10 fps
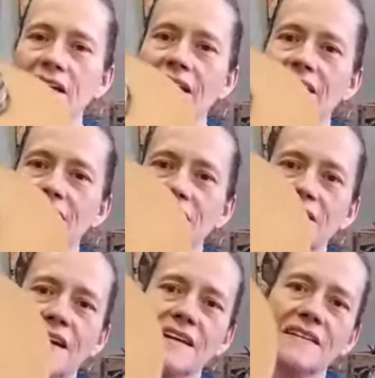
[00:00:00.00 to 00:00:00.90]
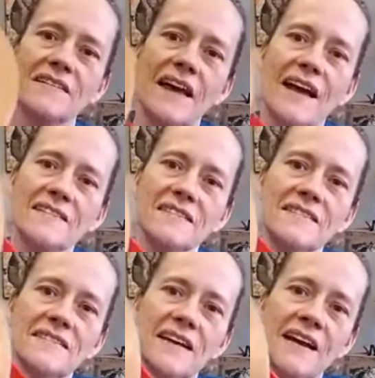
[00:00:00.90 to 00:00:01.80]
And it's got glass
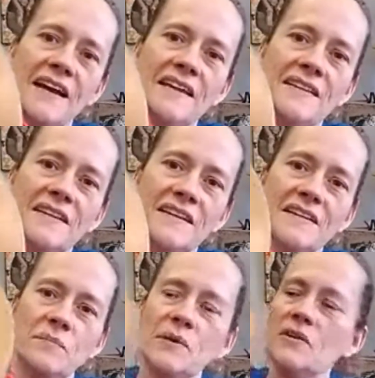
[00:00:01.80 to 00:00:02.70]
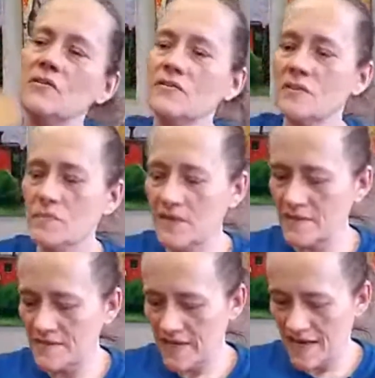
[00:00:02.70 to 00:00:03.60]
inside that appears to be
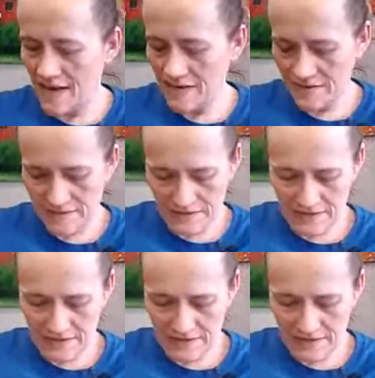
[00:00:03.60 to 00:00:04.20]
intact.